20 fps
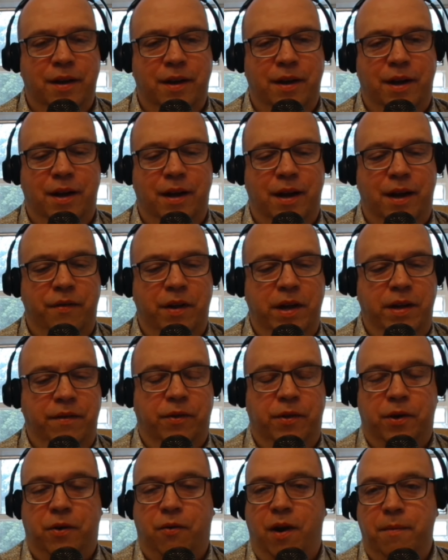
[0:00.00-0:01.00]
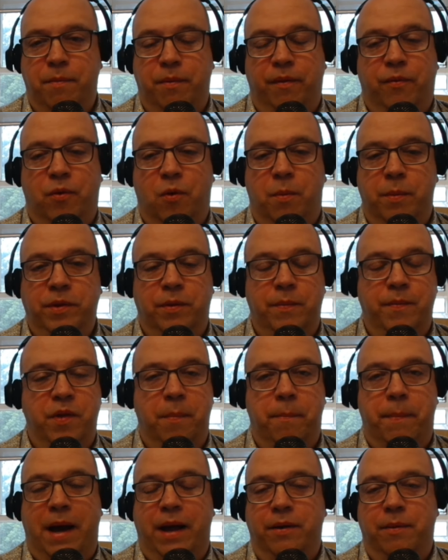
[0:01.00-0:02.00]
Uh, and then you've got the great performance I mean, the
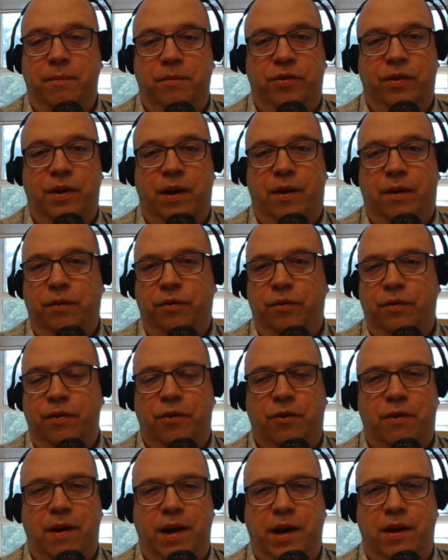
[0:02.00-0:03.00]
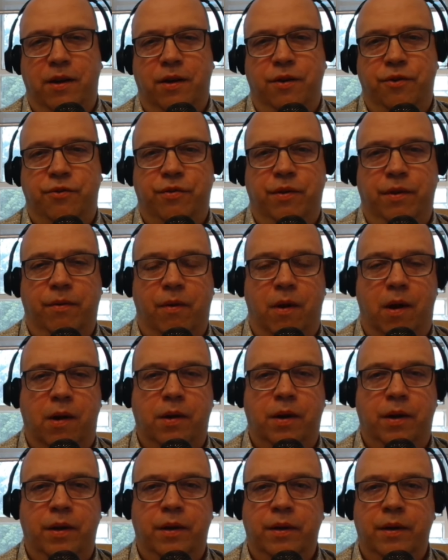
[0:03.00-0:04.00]
band themselves, this great country
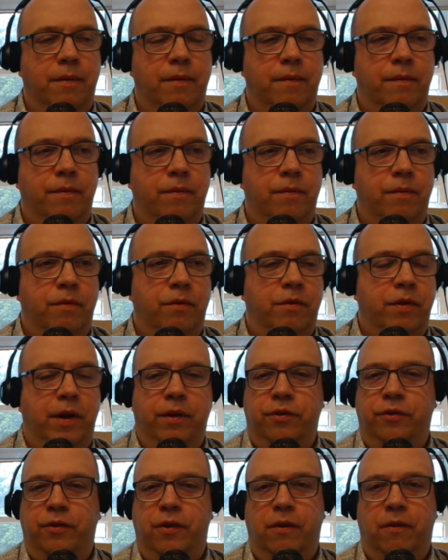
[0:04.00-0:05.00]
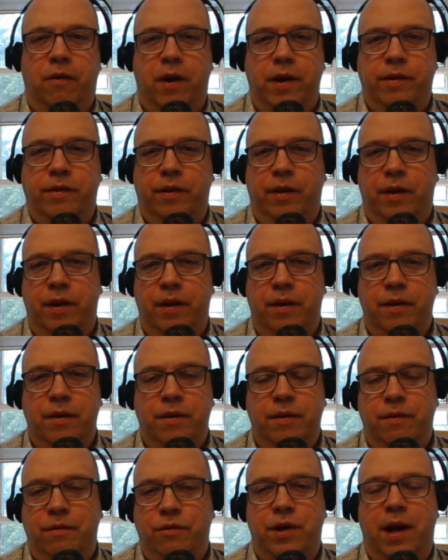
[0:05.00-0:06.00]
rock singer songwriter
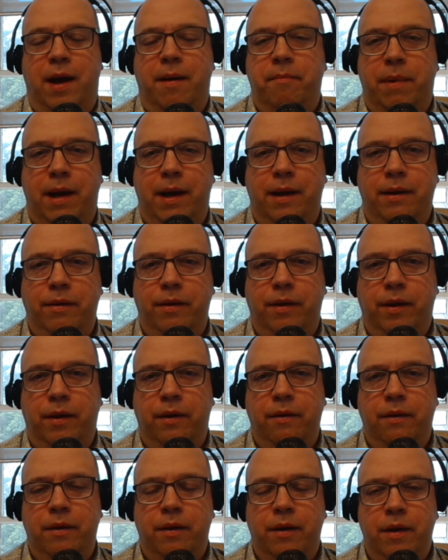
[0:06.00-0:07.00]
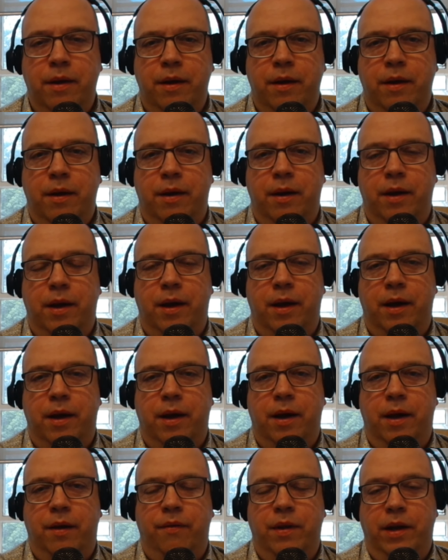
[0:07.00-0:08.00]
jam band, you know.
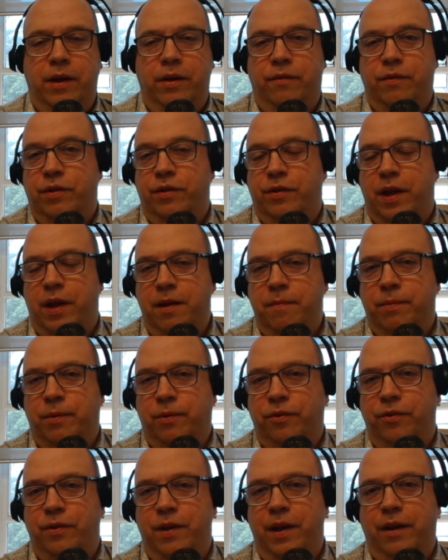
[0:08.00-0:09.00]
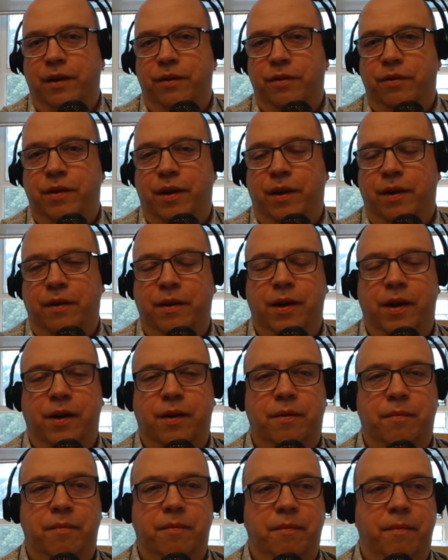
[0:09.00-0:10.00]
Uh, and then you've got the staple singers, you know, you've
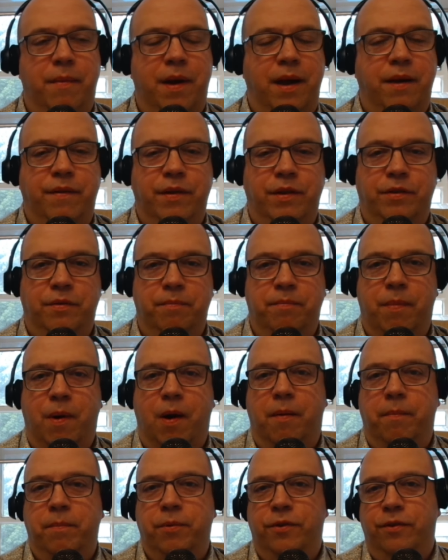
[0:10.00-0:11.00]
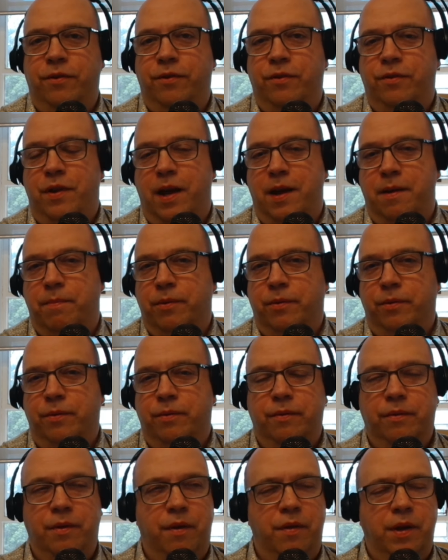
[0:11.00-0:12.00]
got Mavis and Pops Staple.
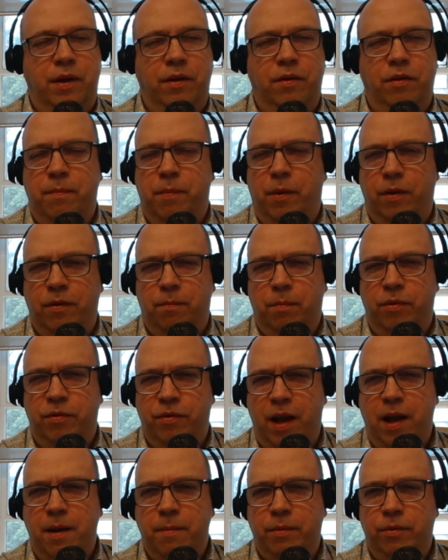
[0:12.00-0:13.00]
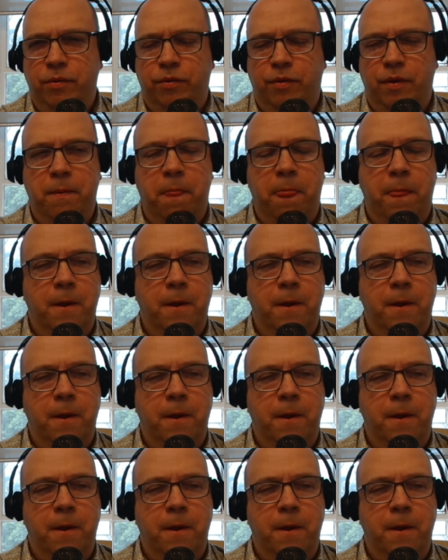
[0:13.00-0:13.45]
I think is he Pops Staple? So